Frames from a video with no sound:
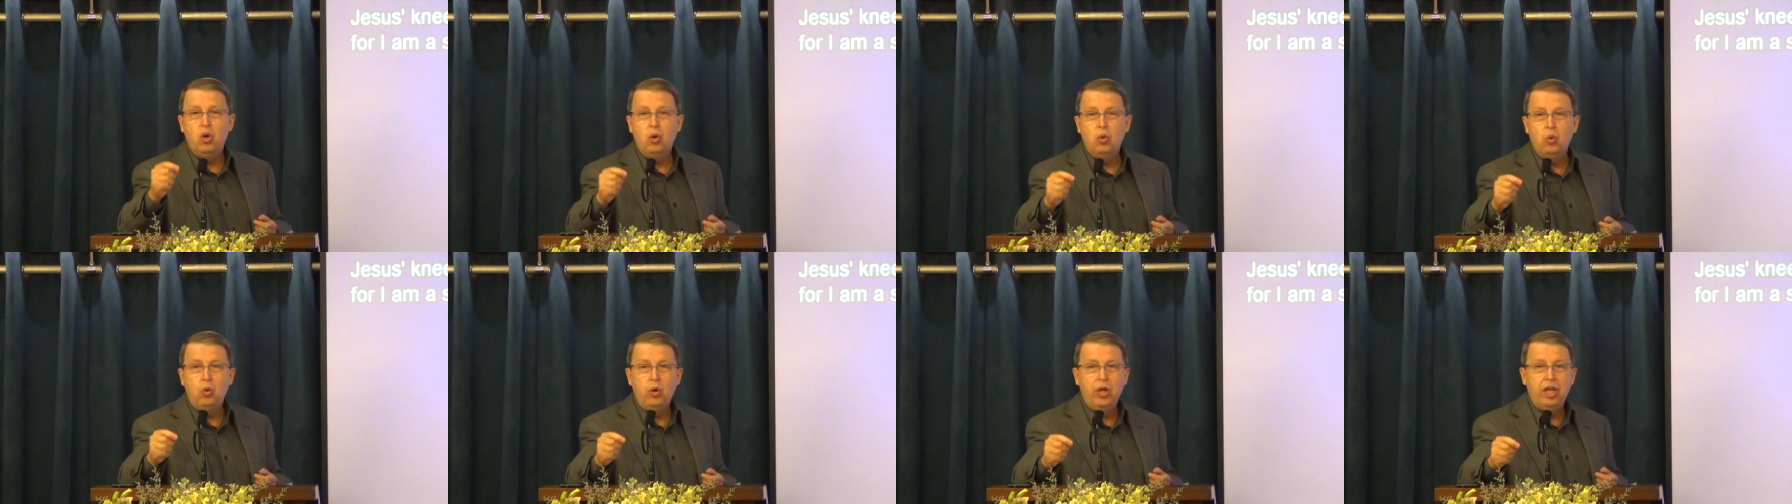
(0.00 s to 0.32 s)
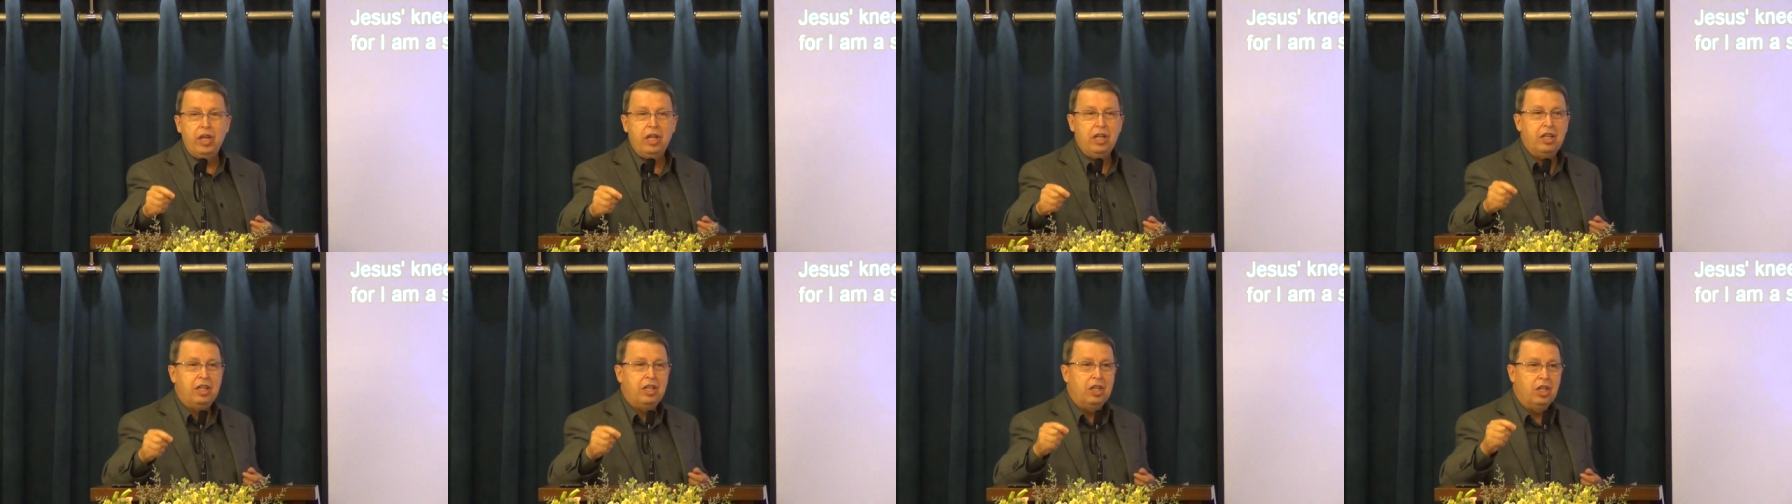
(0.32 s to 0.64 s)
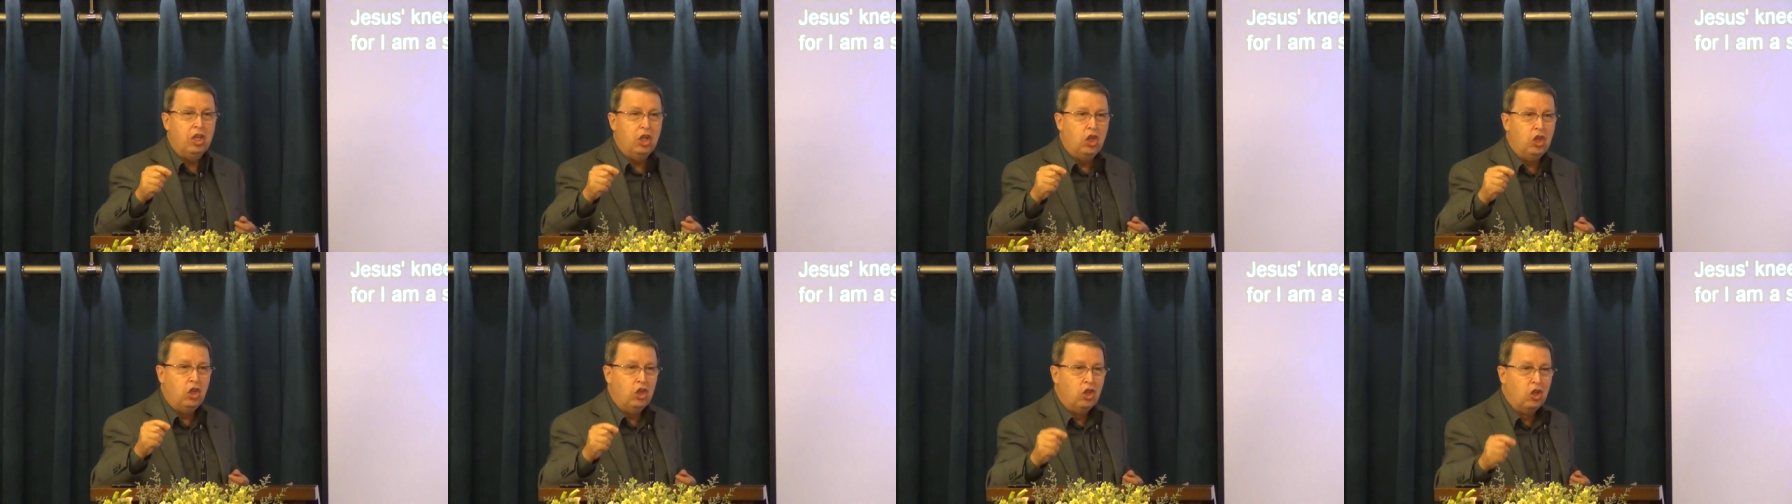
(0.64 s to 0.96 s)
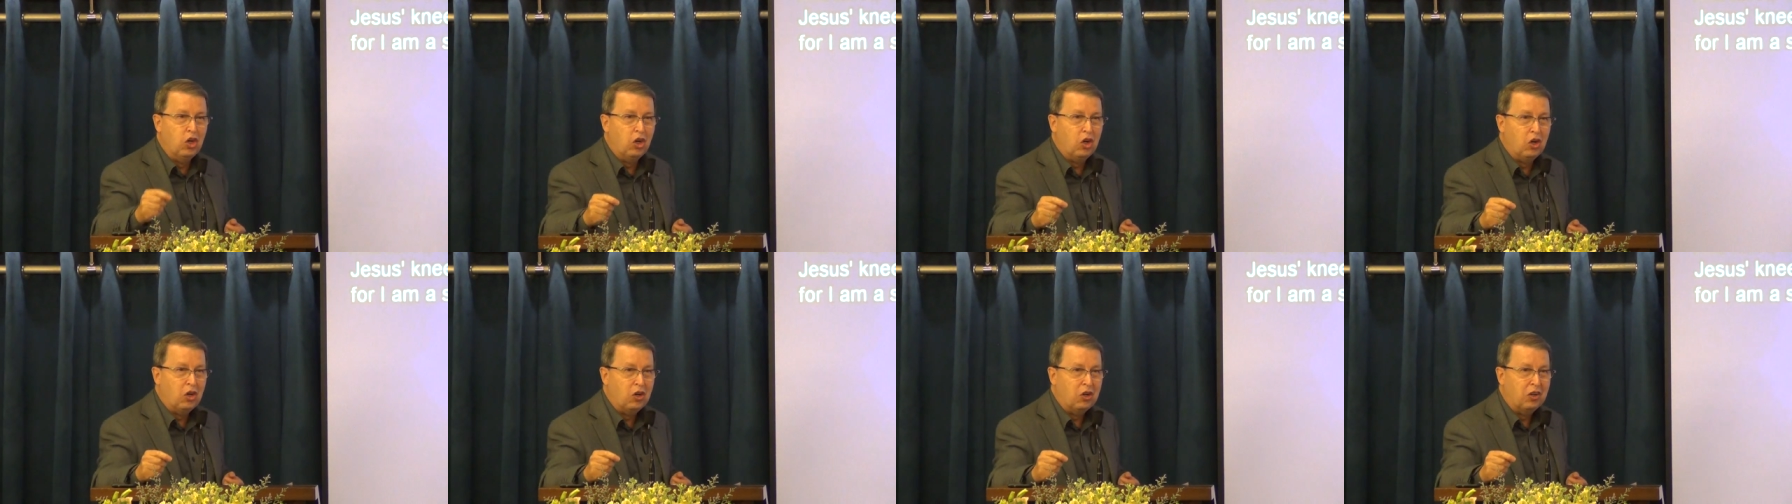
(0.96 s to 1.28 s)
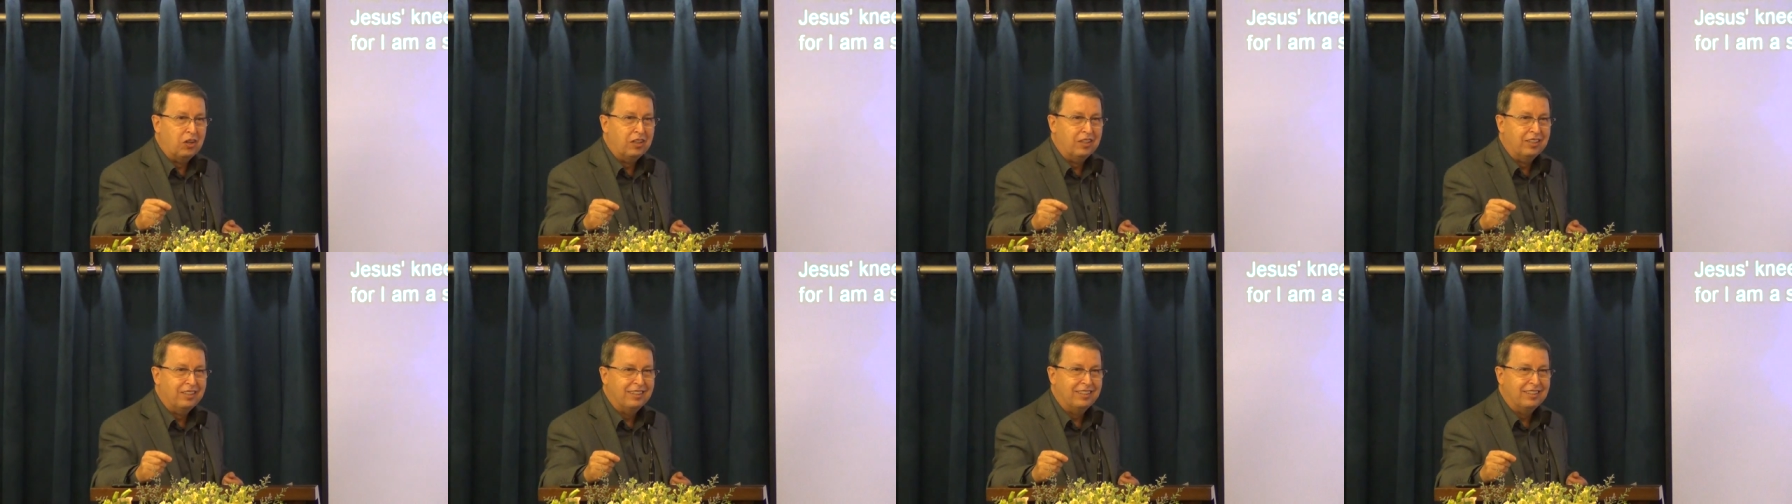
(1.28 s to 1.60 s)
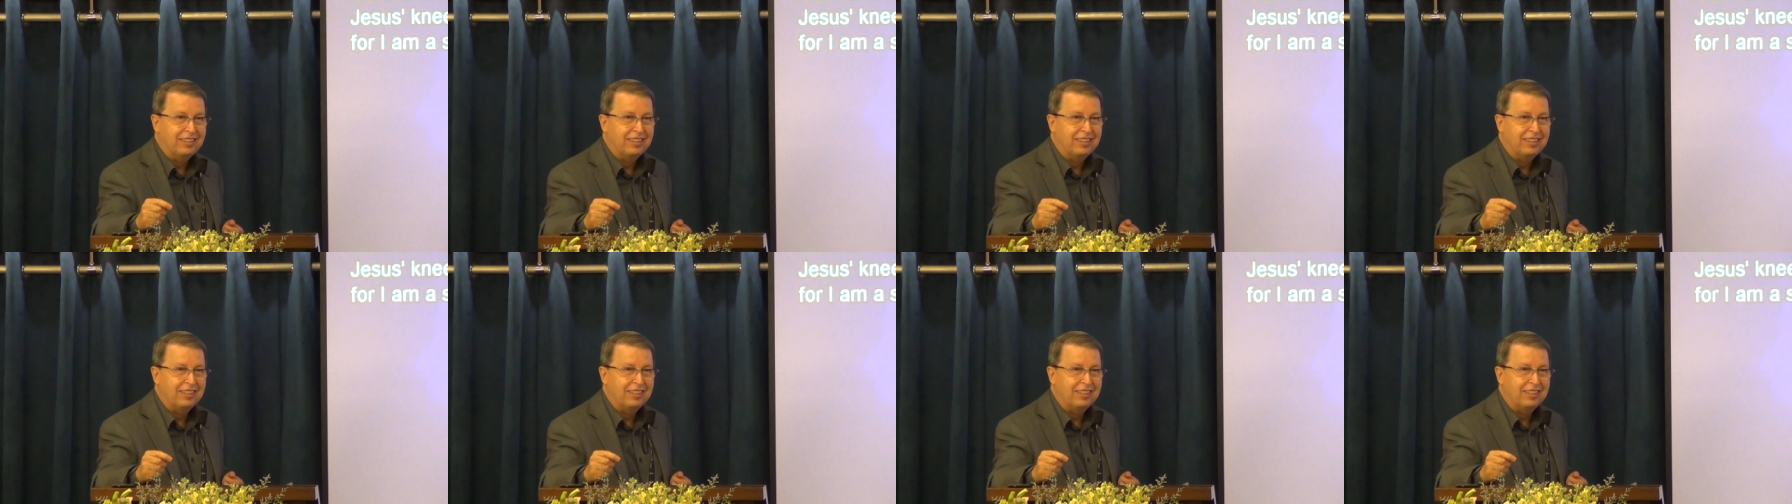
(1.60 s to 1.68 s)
will know.